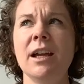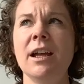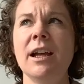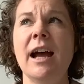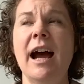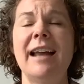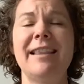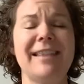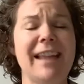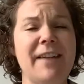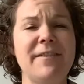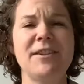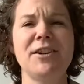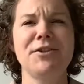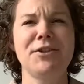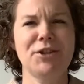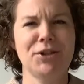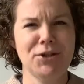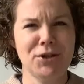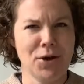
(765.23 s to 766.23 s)
I left all
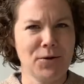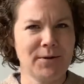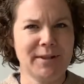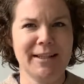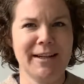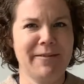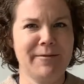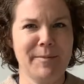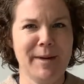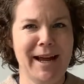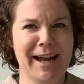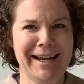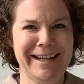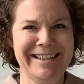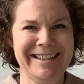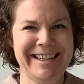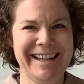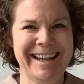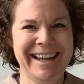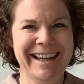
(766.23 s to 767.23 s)
the snow stuff
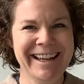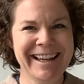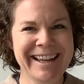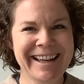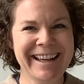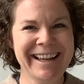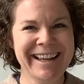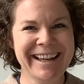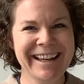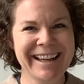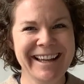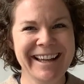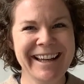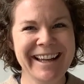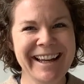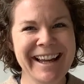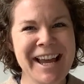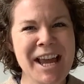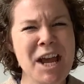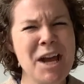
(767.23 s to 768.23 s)
behind
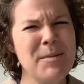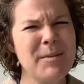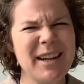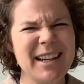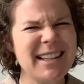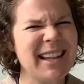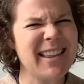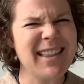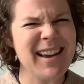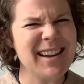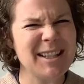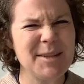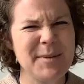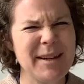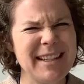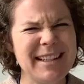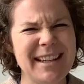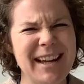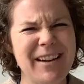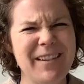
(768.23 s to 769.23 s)
because I thought to
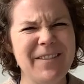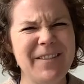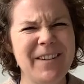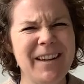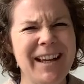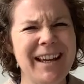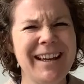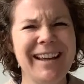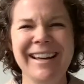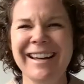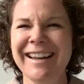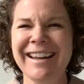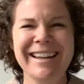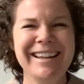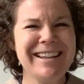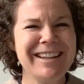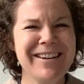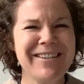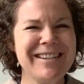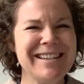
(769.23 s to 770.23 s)
myself,
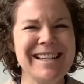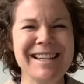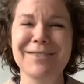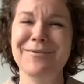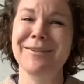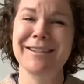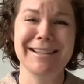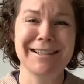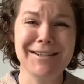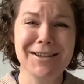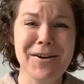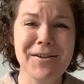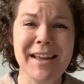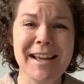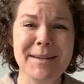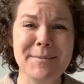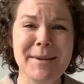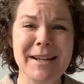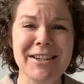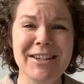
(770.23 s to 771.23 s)
it doesn't really snow
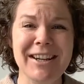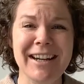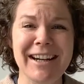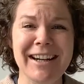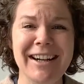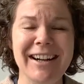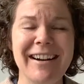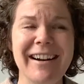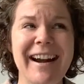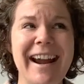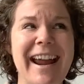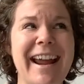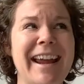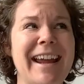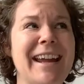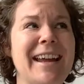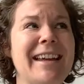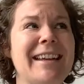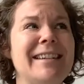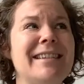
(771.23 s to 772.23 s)
that much here,
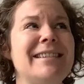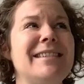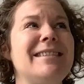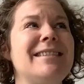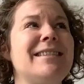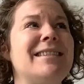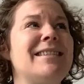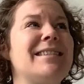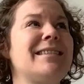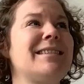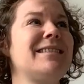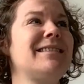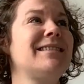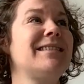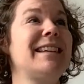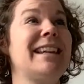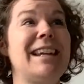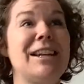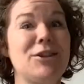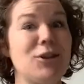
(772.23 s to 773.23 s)
and
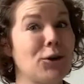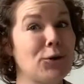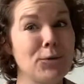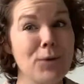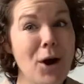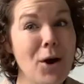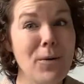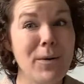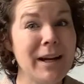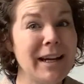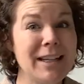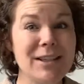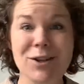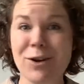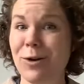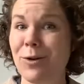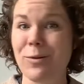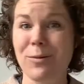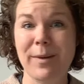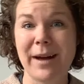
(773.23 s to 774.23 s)
the kids are growing,
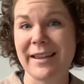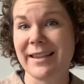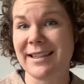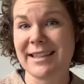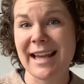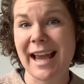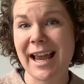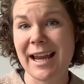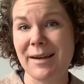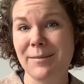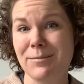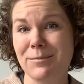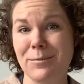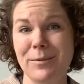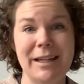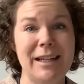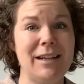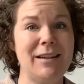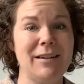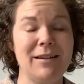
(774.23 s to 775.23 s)
so by the time
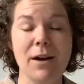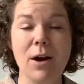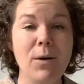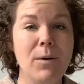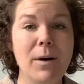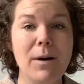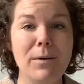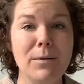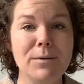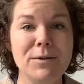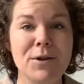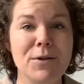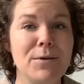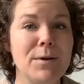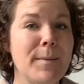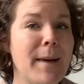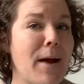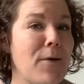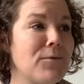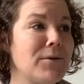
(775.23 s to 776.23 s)
we go to
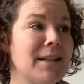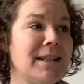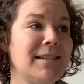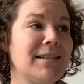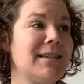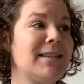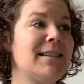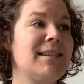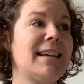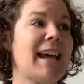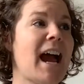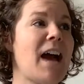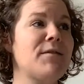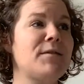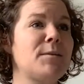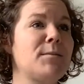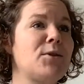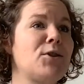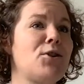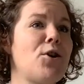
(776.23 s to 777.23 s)
the mountains to have
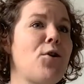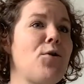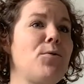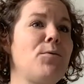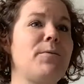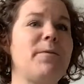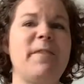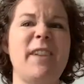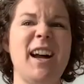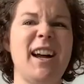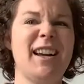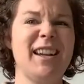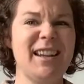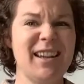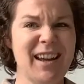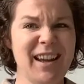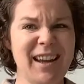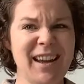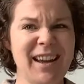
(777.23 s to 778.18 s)
some snow fun,